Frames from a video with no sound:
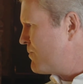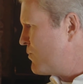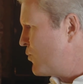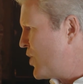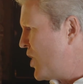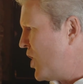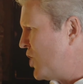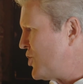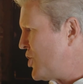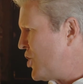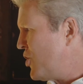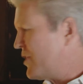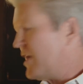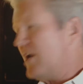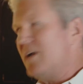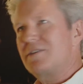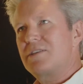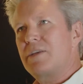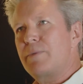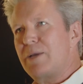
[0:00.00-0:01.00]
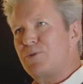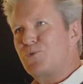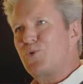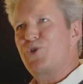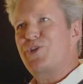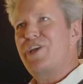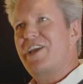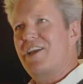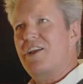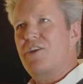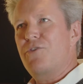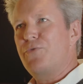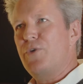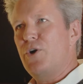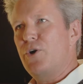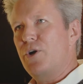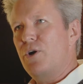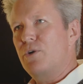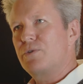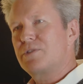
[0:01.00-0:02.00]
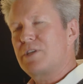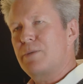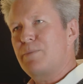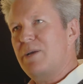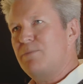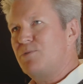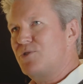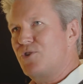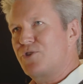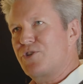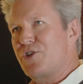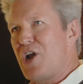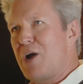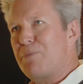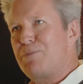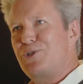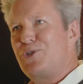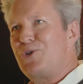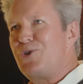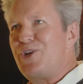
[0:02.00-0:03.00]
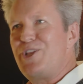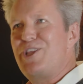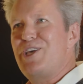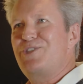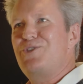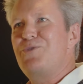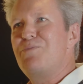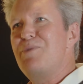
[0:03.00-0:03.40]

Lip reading: We all know that sometimes when you're taking a photo, sometimes there's an opportunity that you